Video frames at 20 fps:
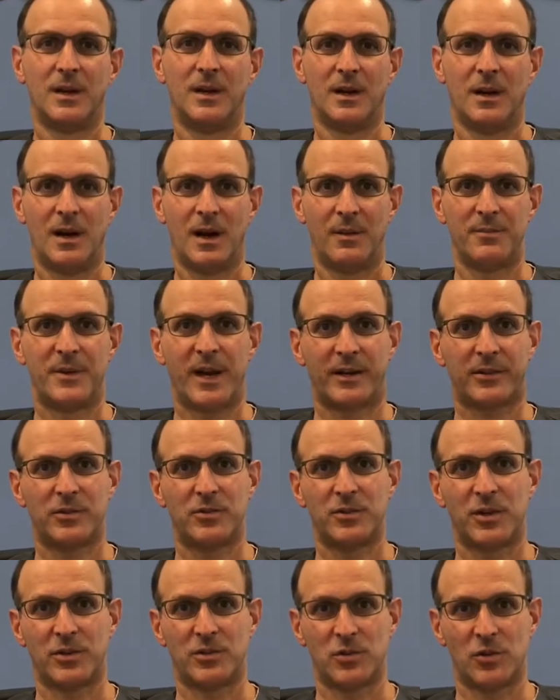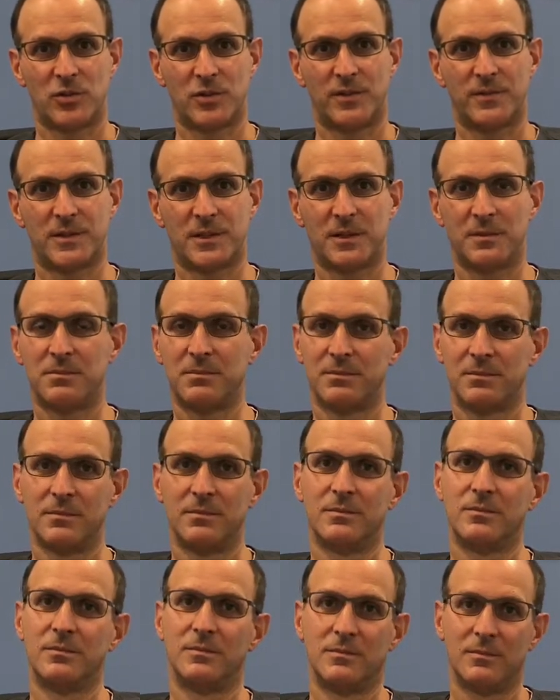I'm Dr. Doug Josephson.
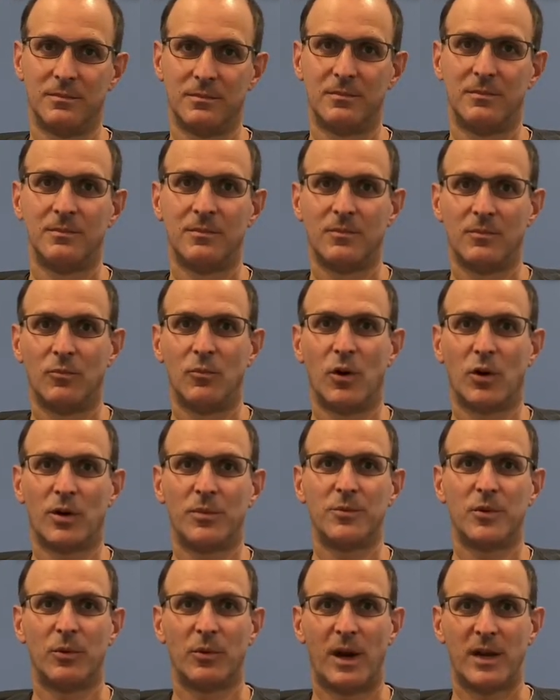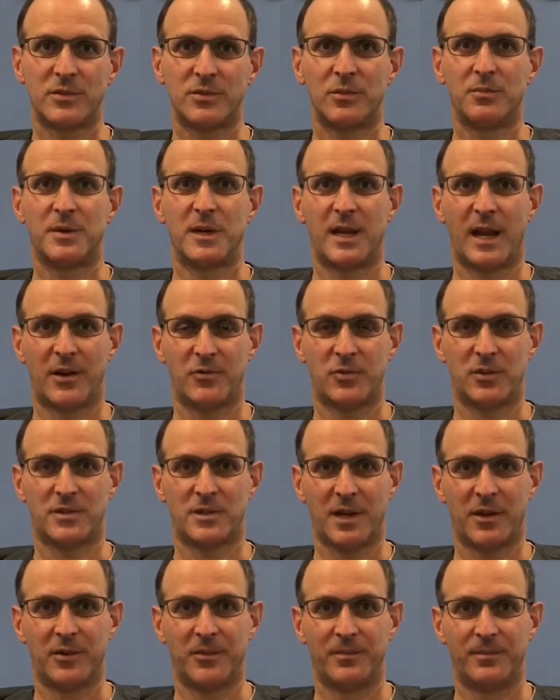Welcome to Roswell Pediatrics Center.
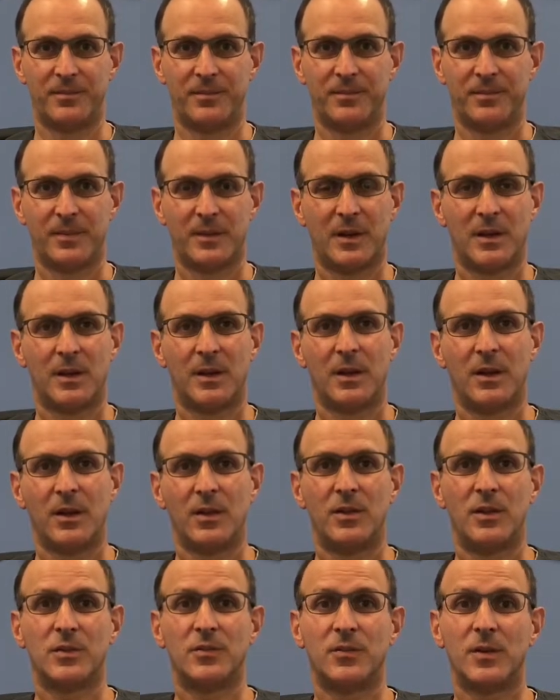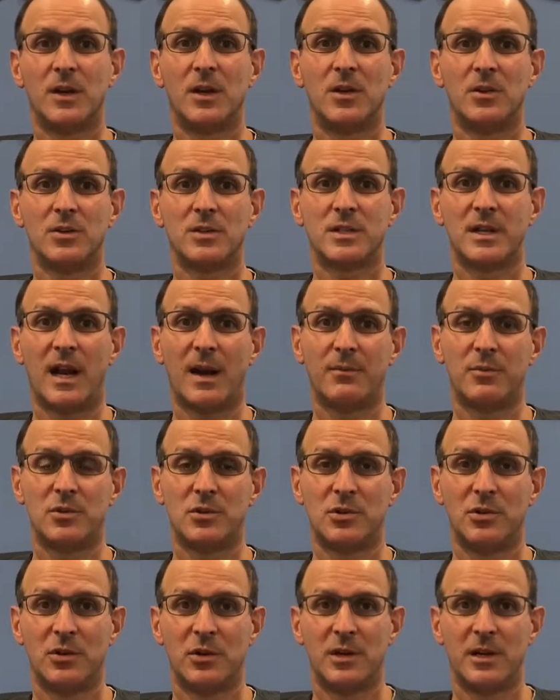This video is an
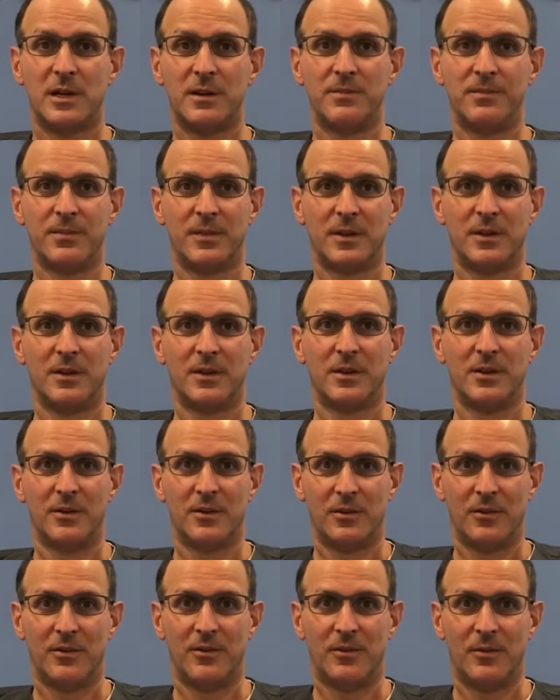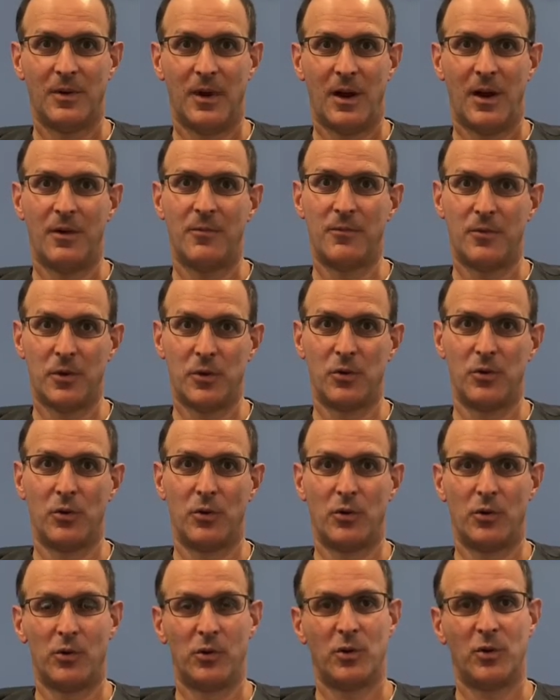opportunity for you to learn a
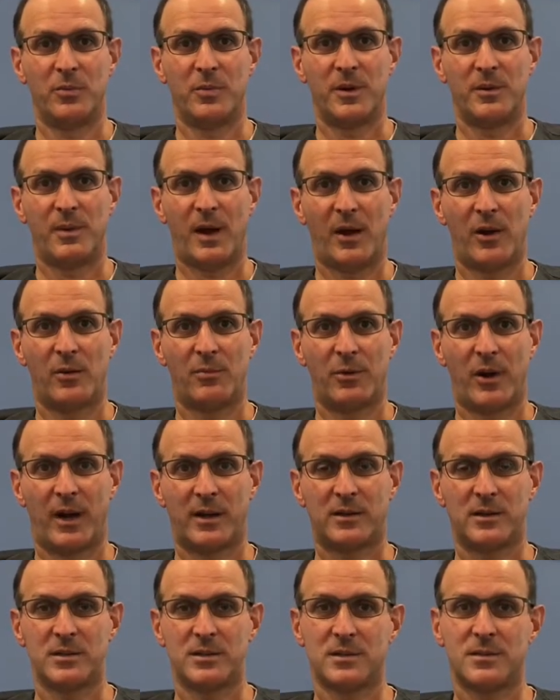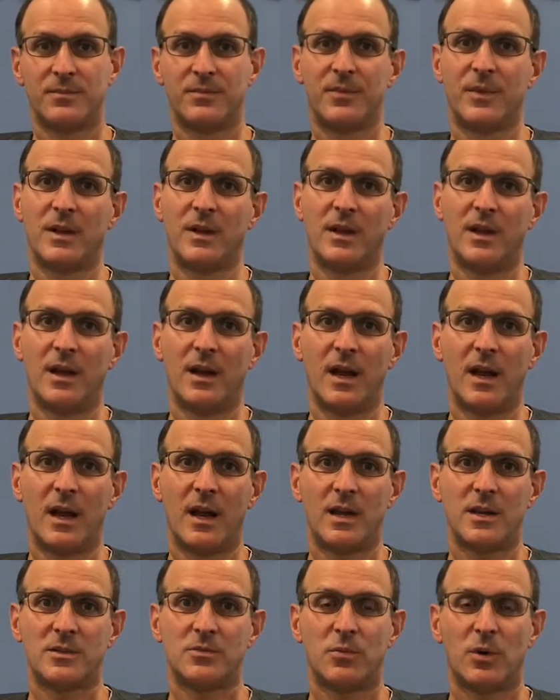little bit about our practice, as
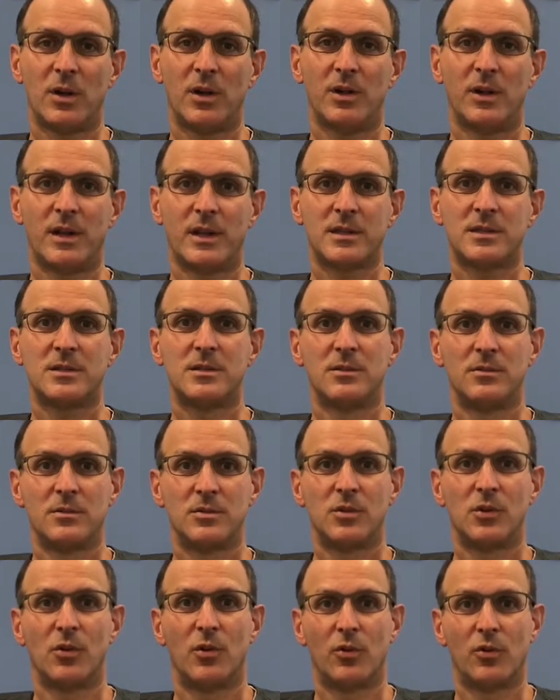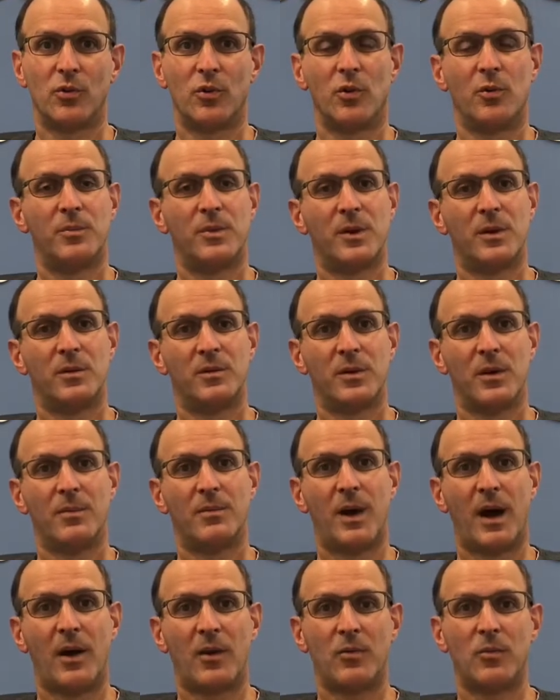well as to learn a little bit
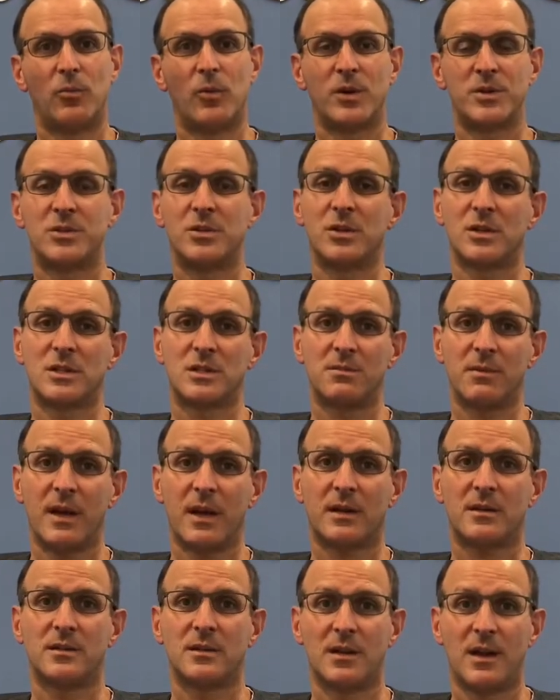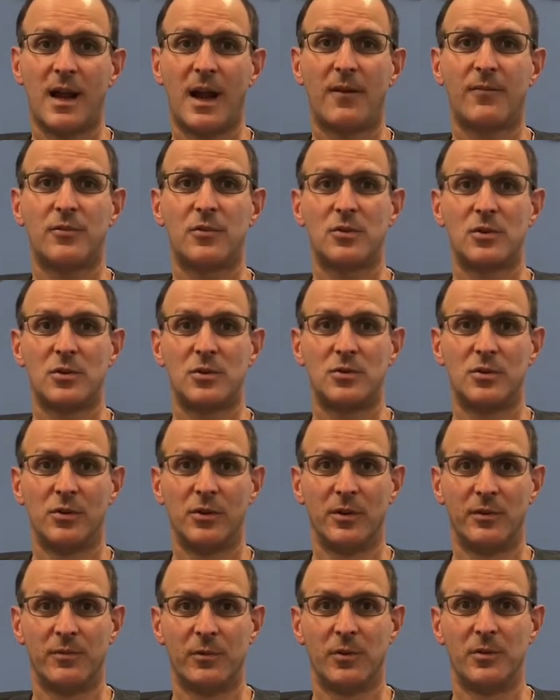about what to expect after you
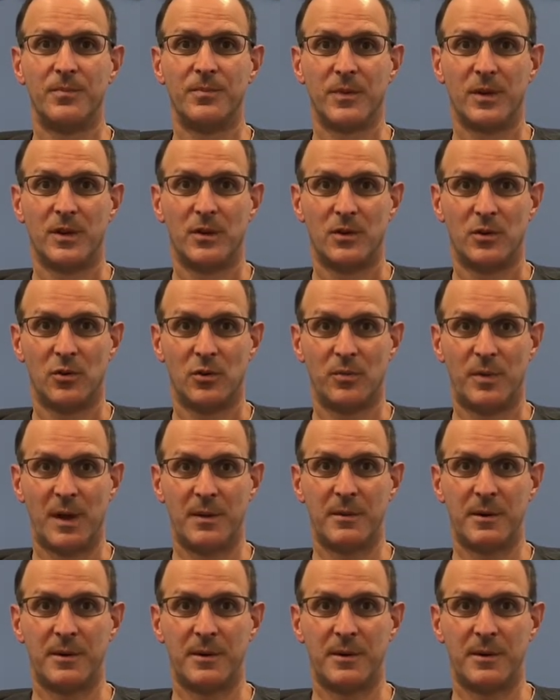deliver your baby.